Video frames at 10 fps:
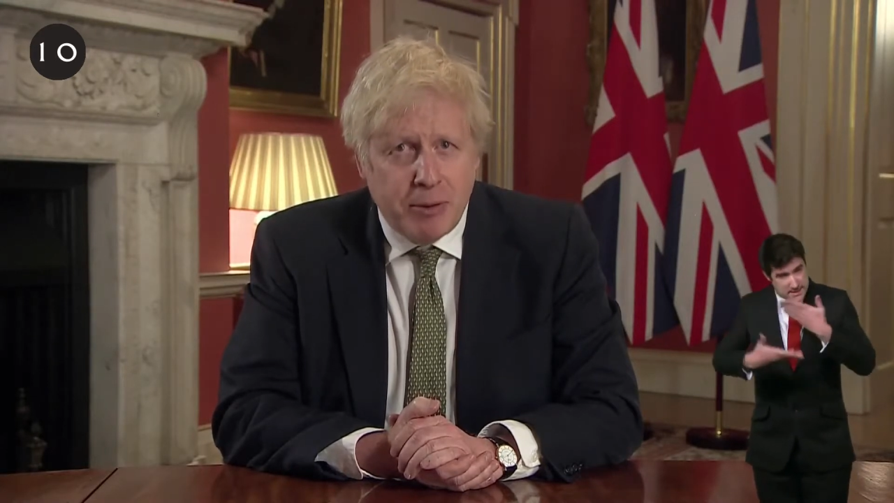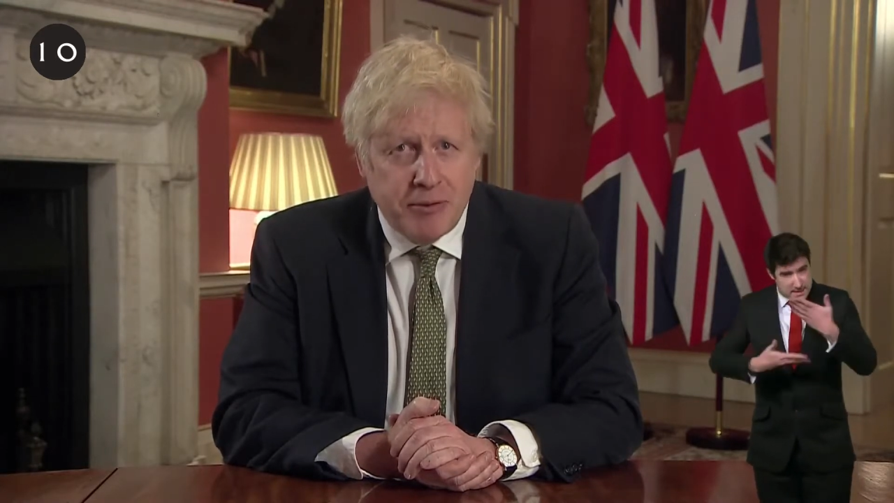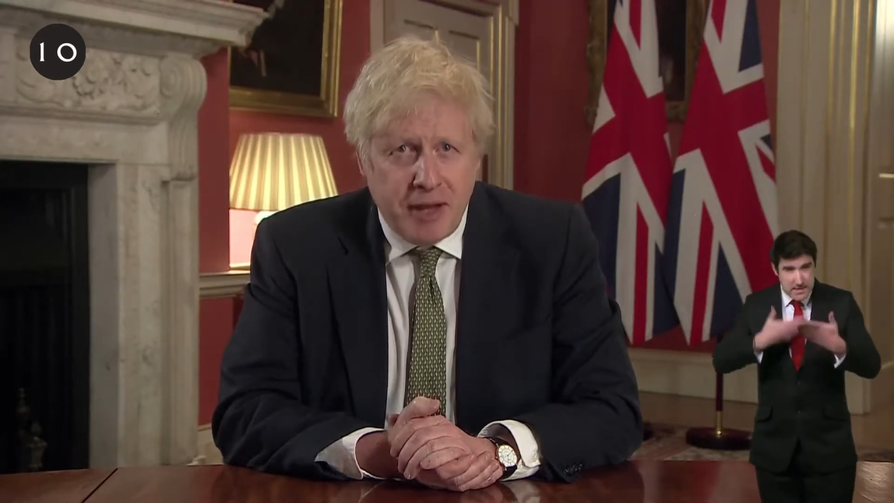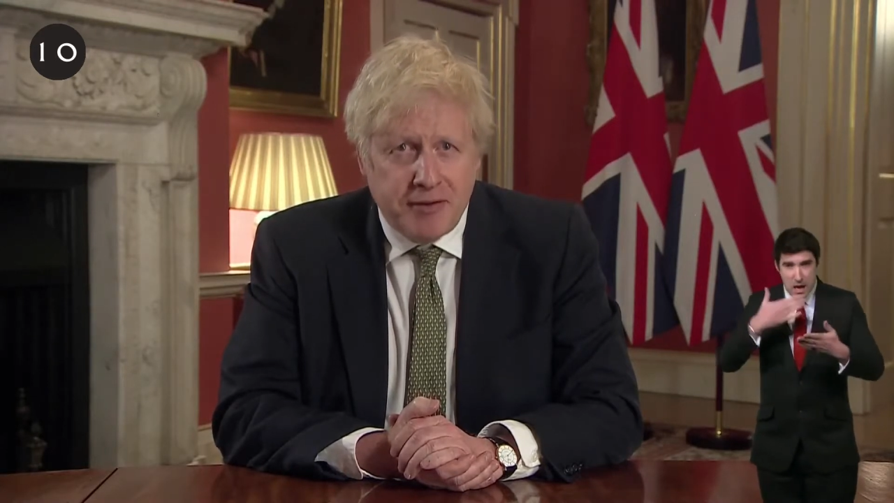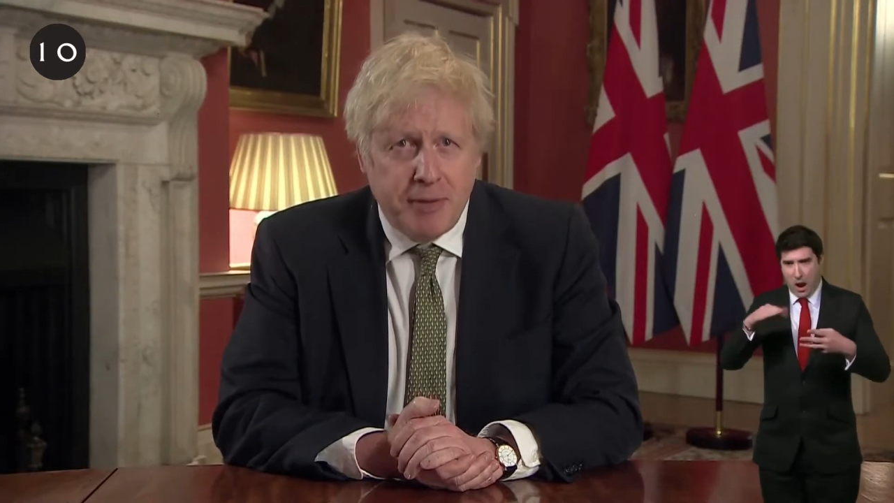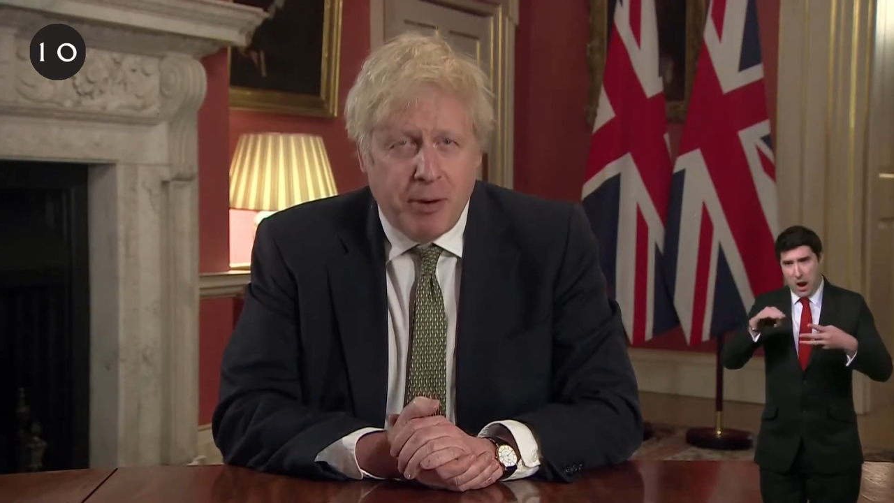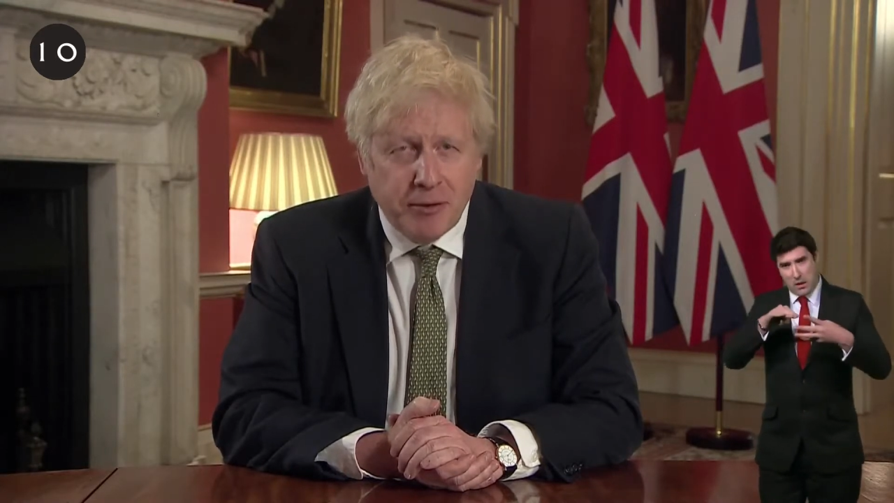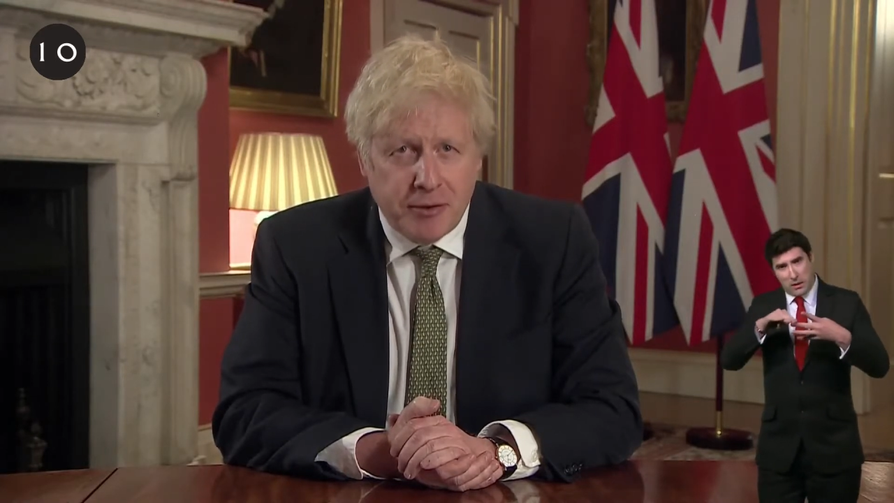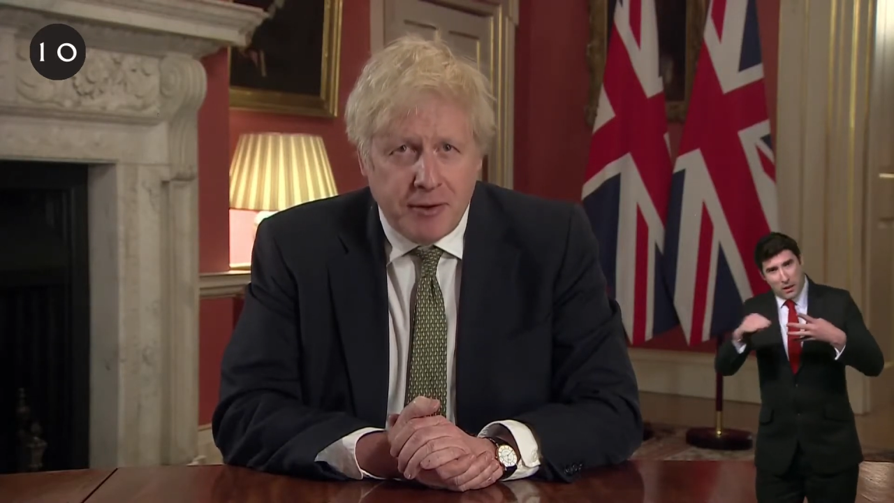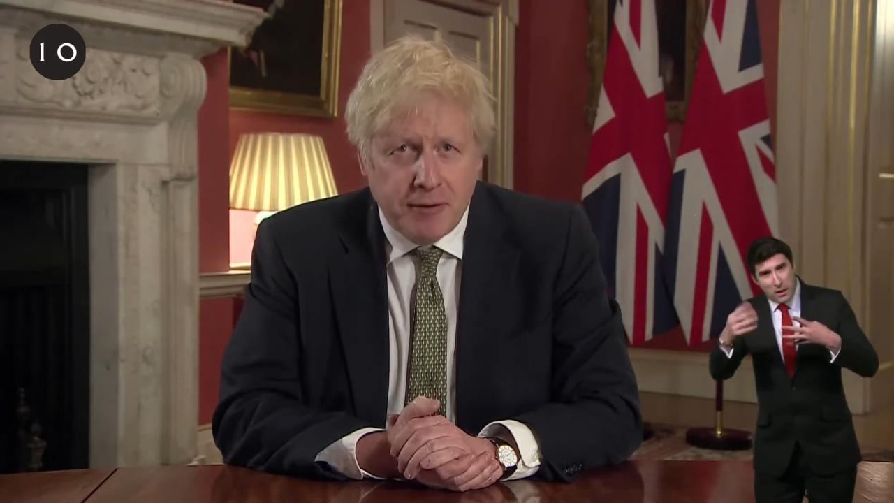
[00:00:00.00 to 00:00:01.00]
for
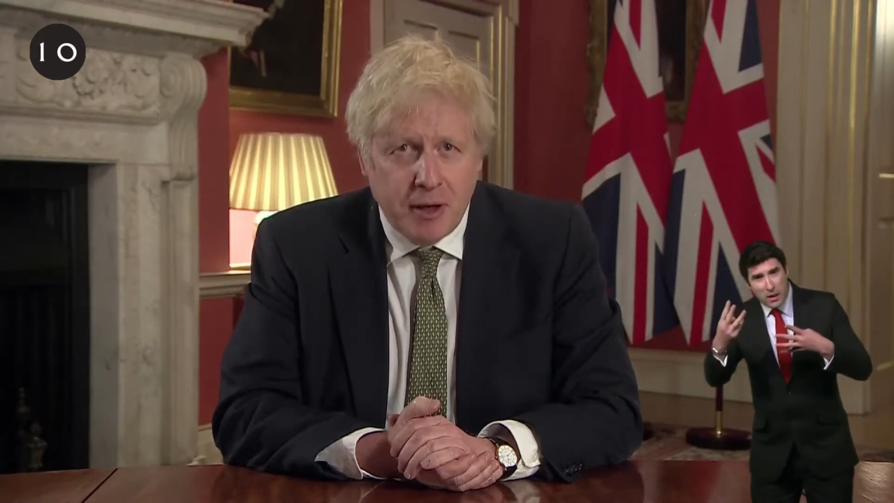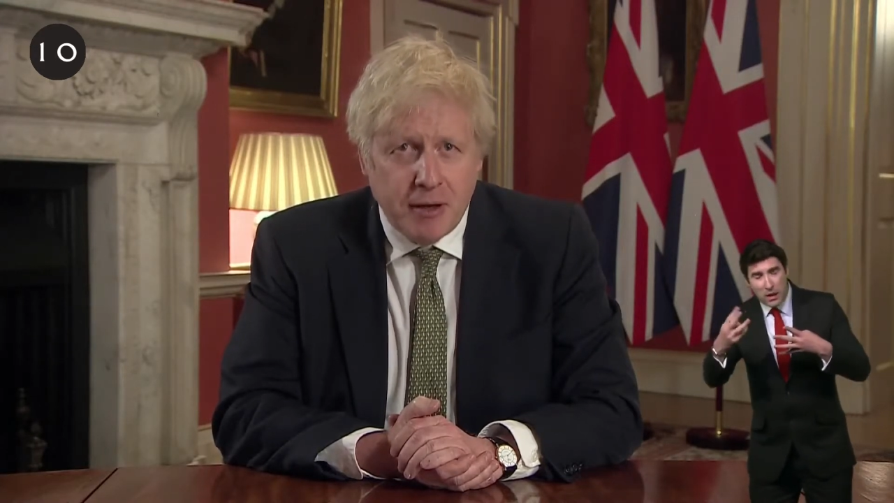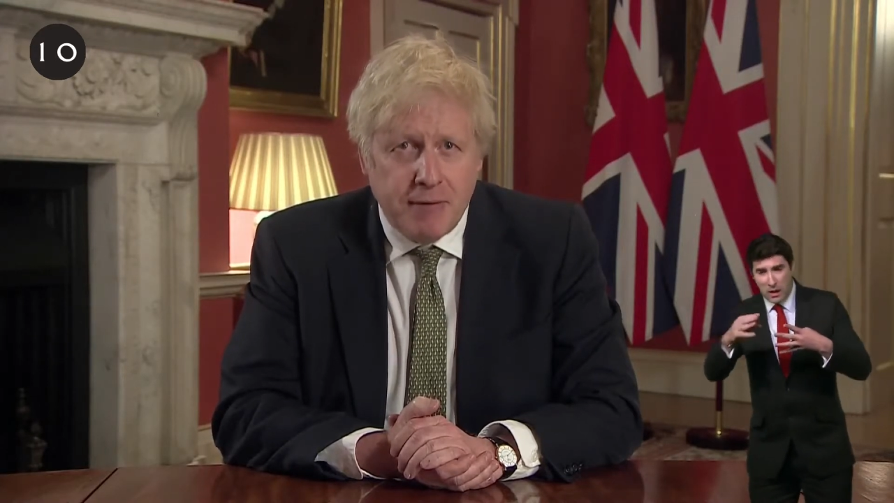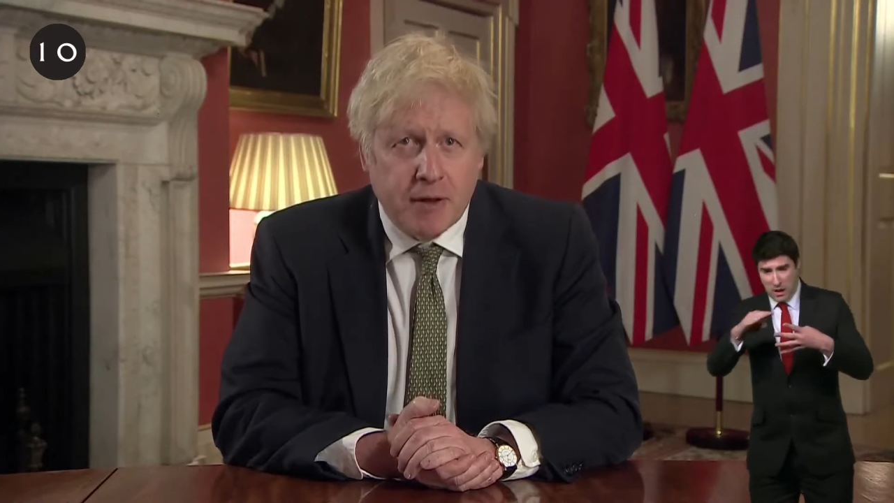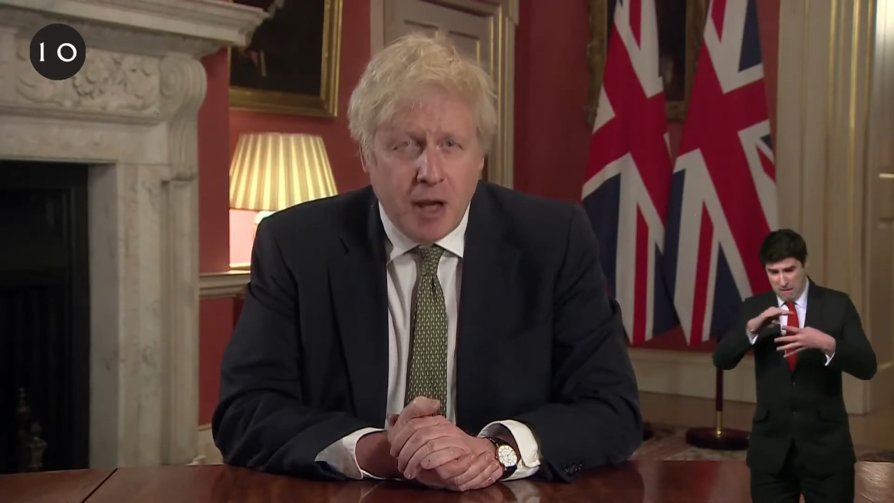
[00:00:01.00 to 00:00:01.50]
COVID across the